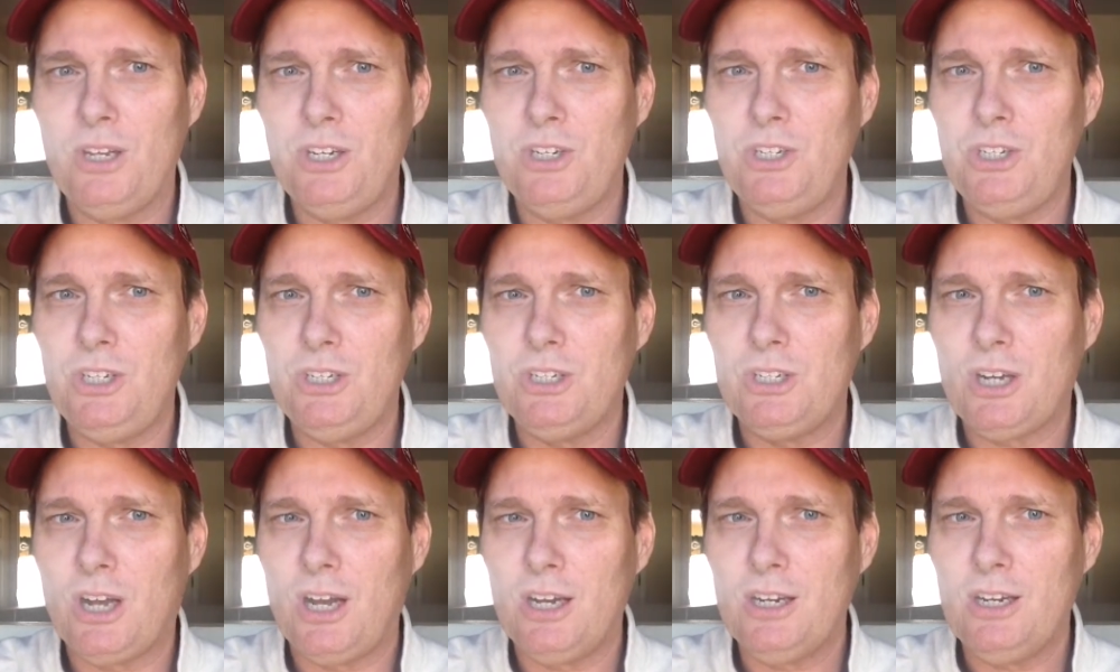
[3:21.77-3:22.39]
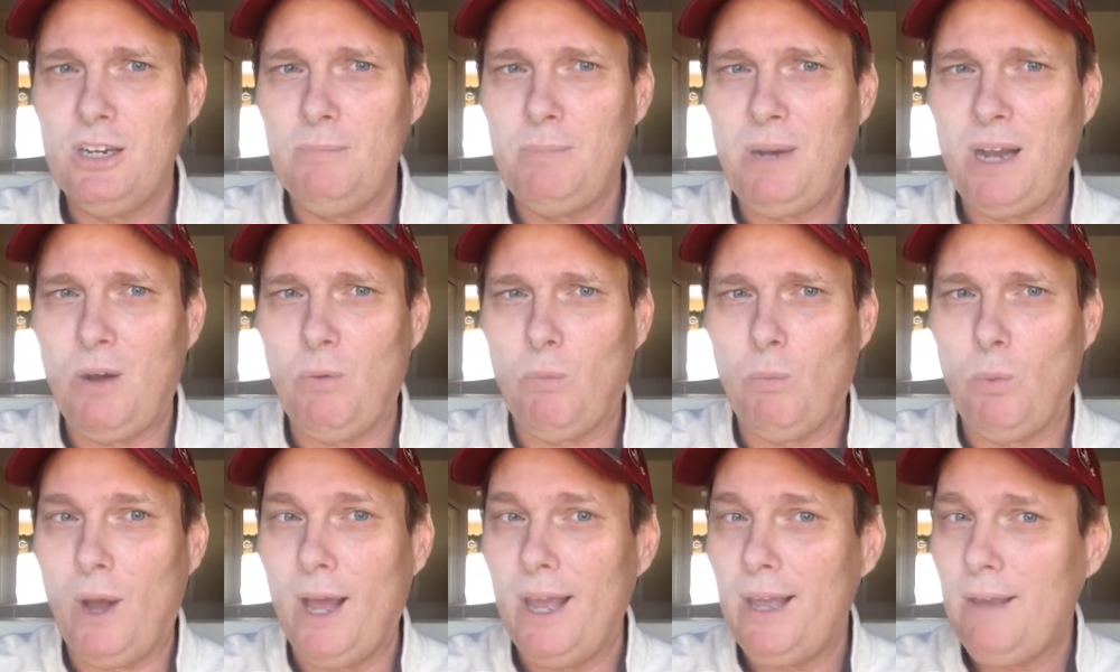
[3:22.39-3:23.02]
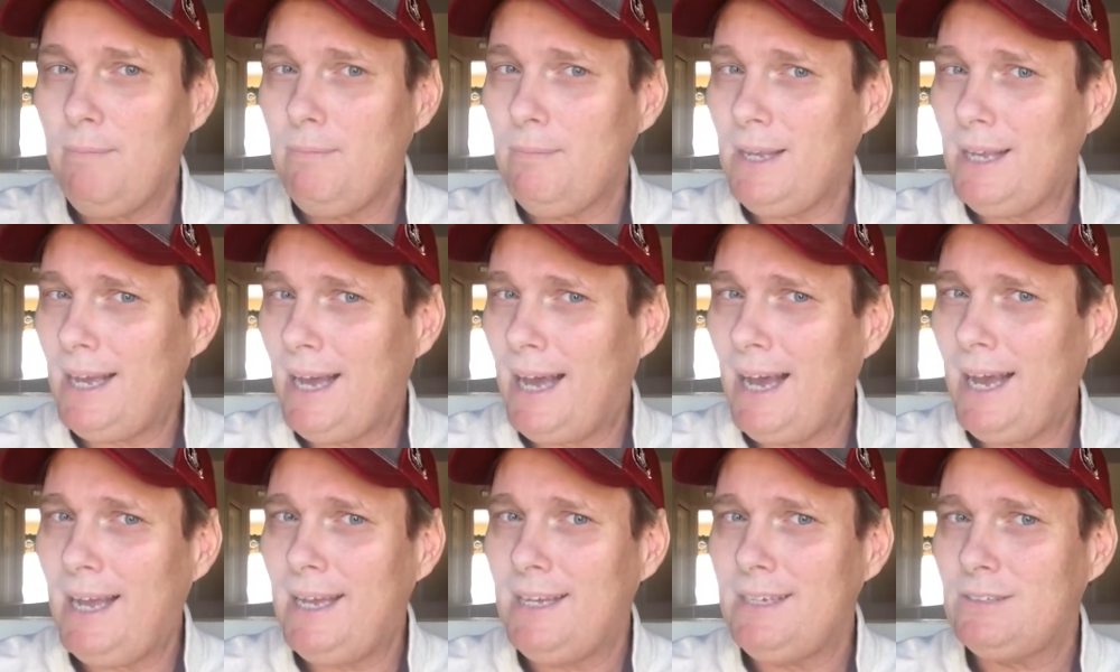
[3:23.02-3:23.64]
She's talking about white
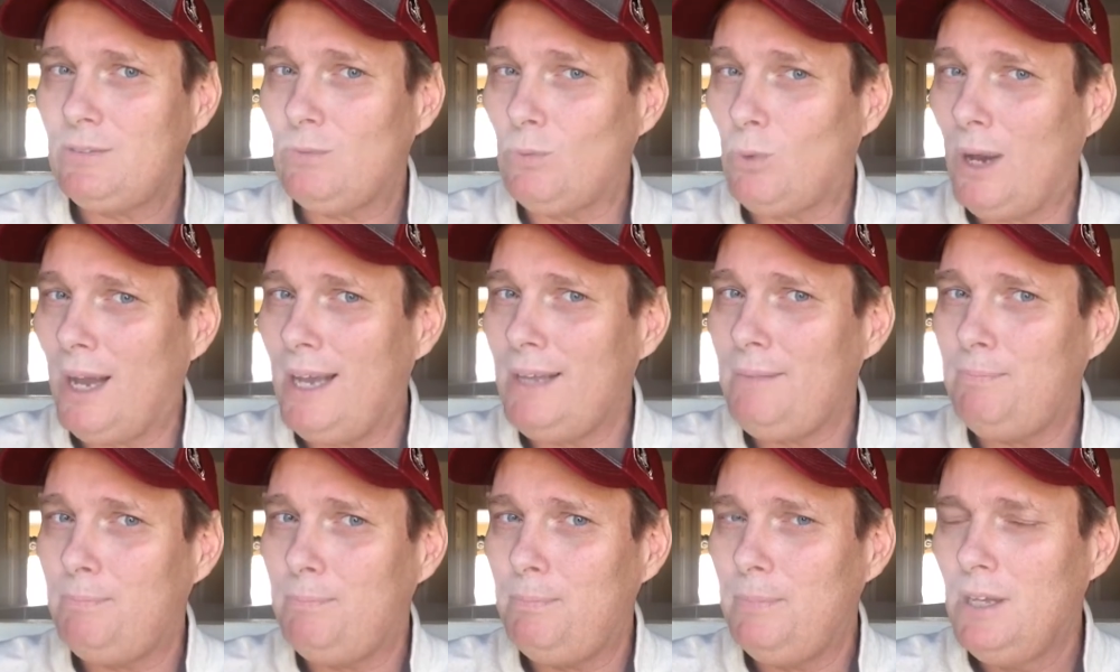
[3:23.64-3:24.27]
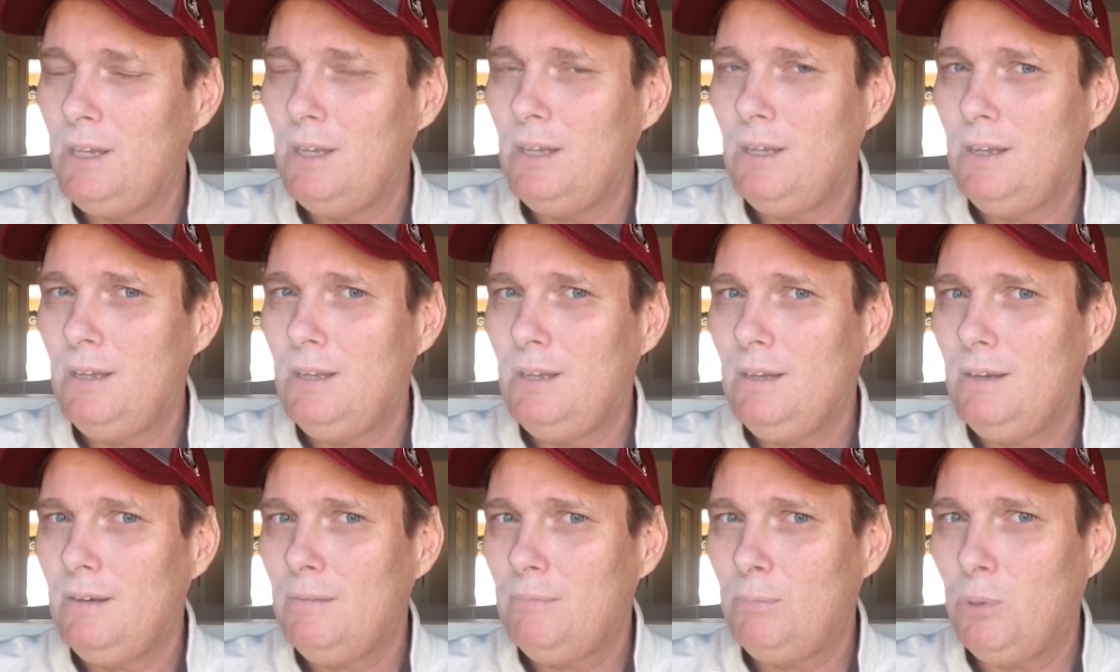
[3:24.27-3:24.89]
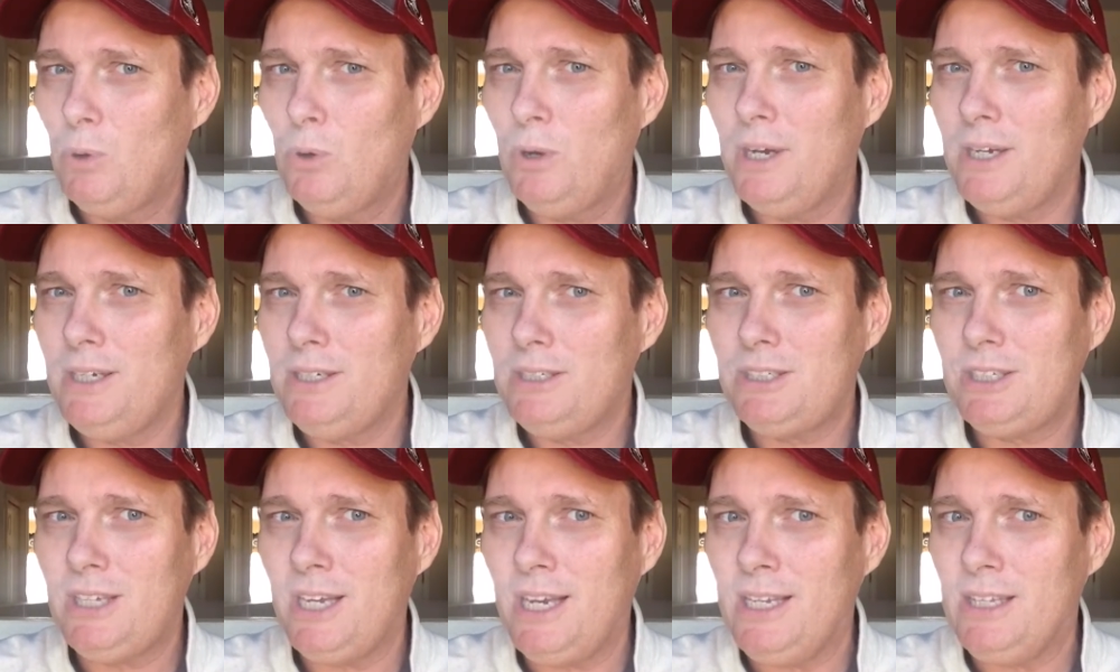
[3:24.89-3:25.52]
guys, white
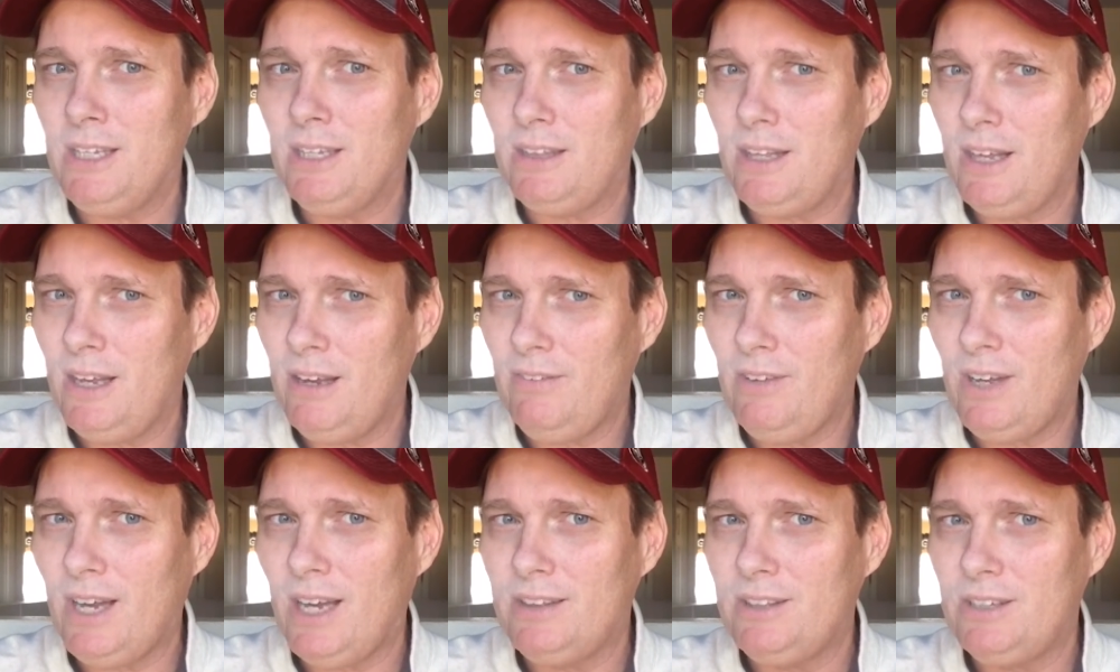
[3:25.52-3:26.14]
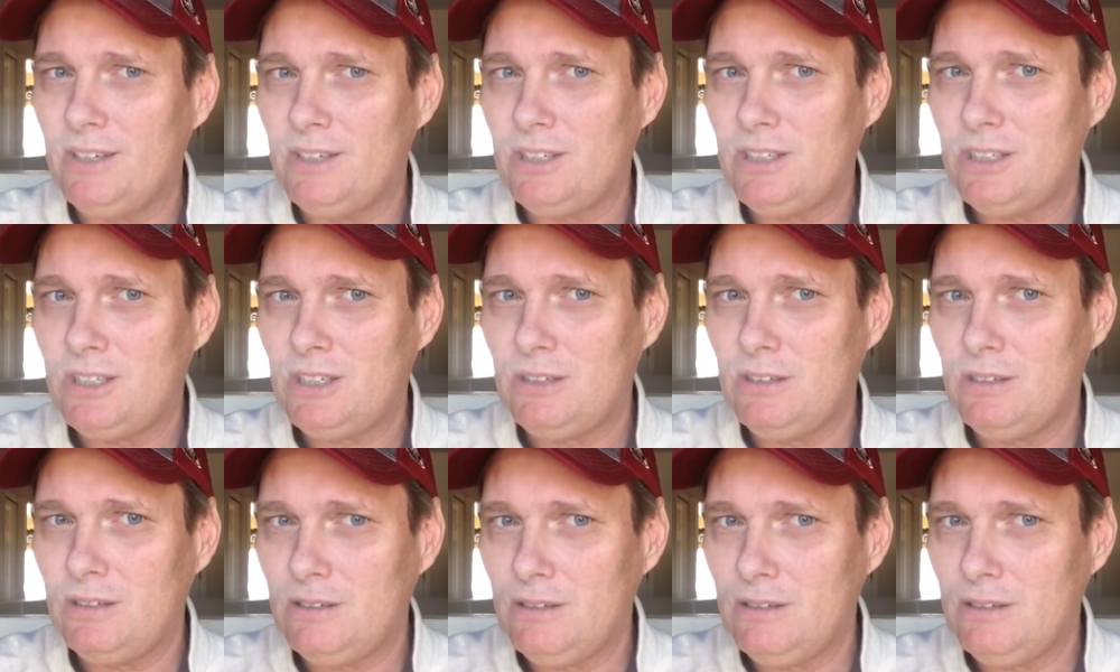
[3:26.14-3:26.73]
boys saying that they've got this